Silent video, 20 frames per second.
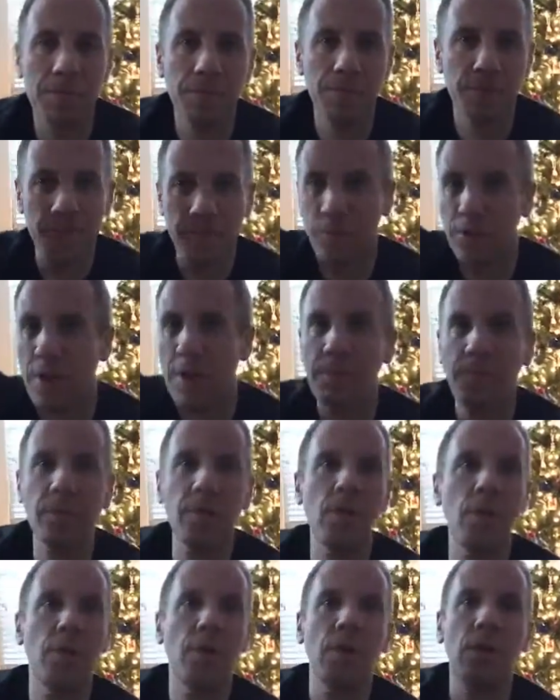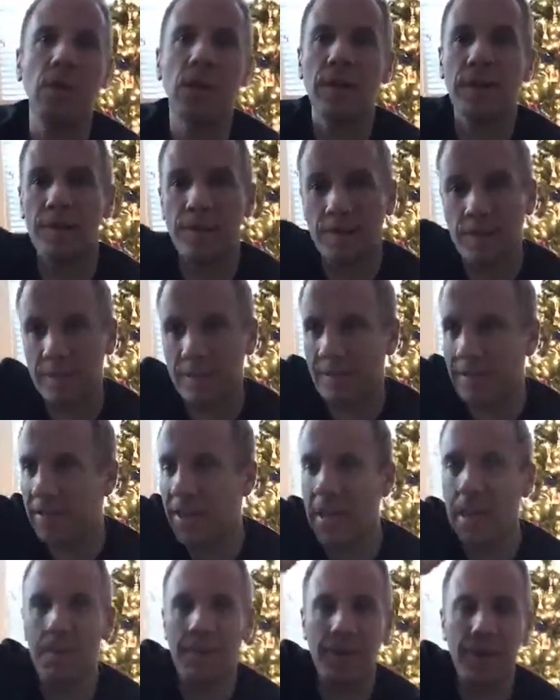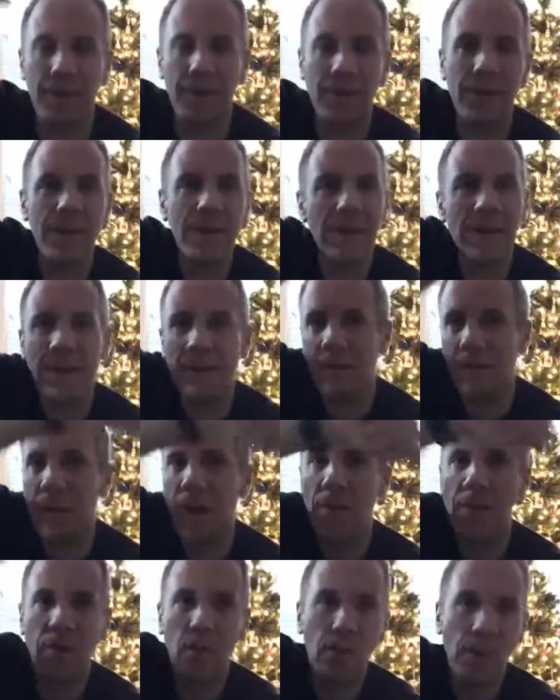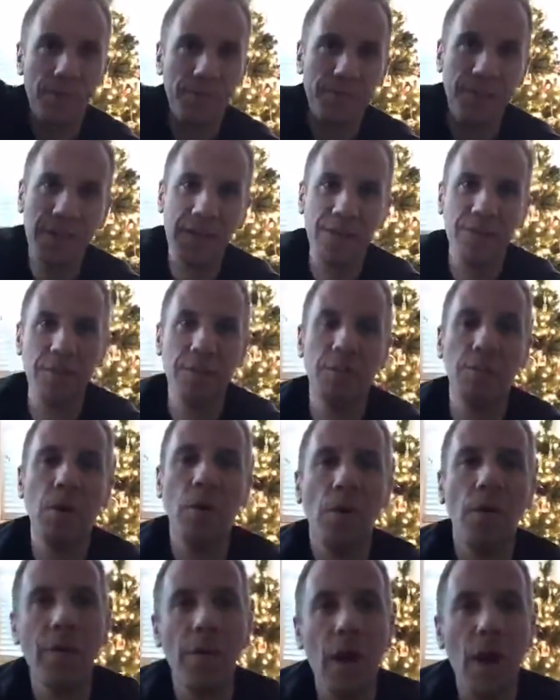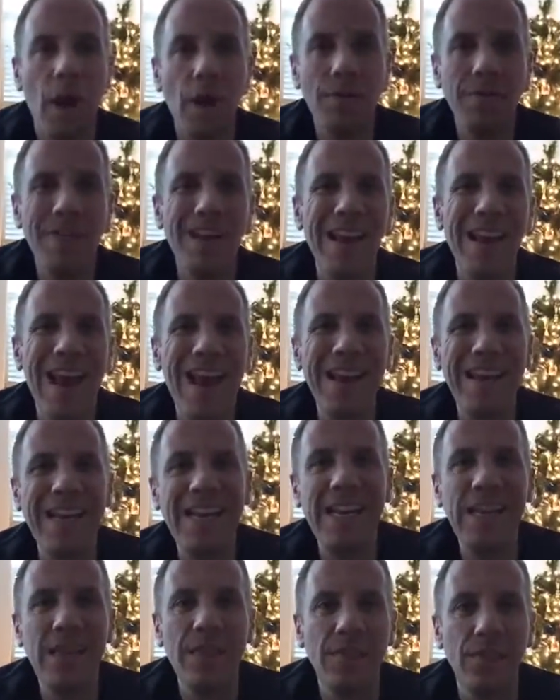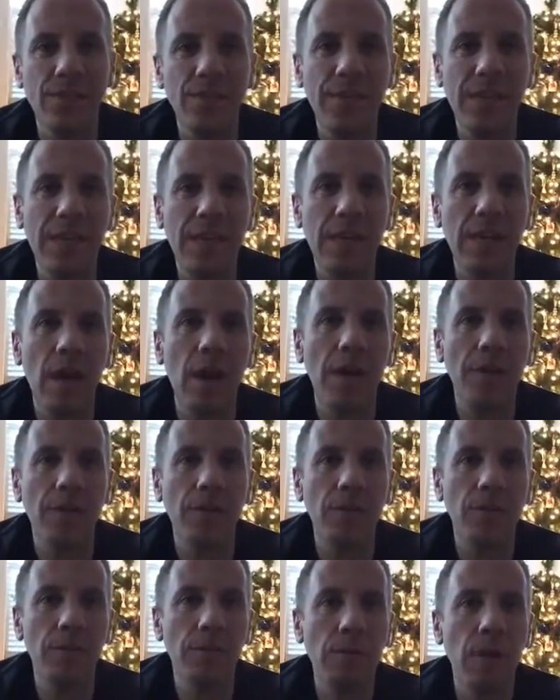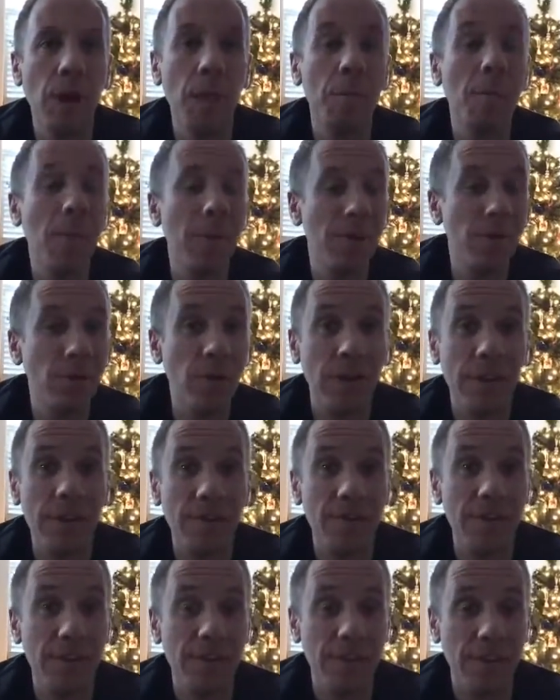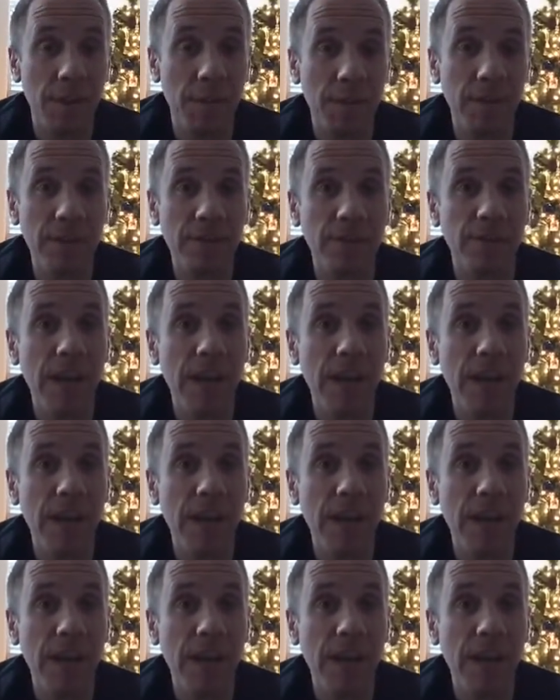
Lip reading: scraped Google and took the time and other websites and pulled off 93 other, majority of these companies are